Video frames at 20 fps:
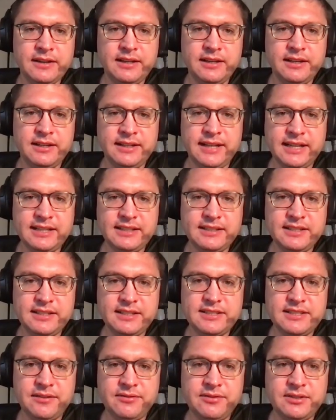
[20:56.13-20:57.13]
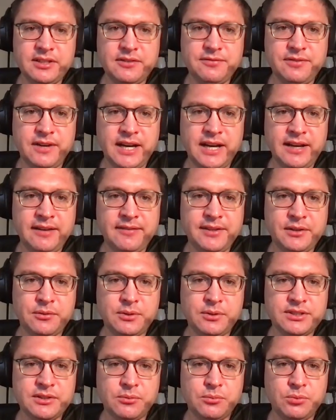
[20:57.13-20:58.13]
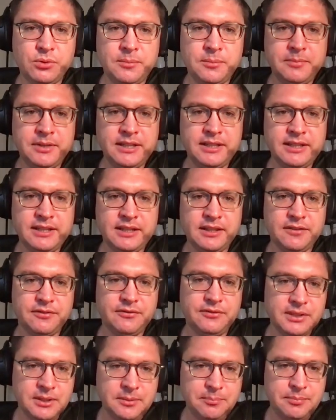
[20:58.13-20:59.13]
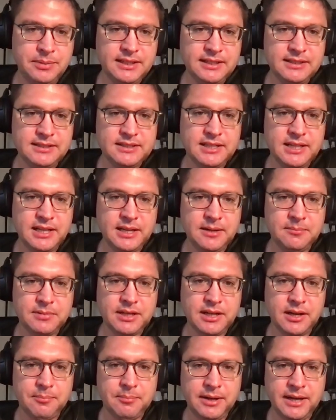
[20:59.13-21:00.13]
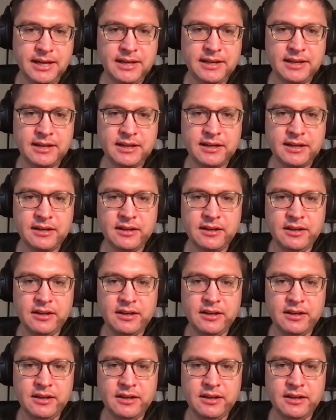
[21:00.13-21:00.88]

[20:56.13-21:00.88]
in nineteen seventy-five, there was a woman in the Philippines named Kapeng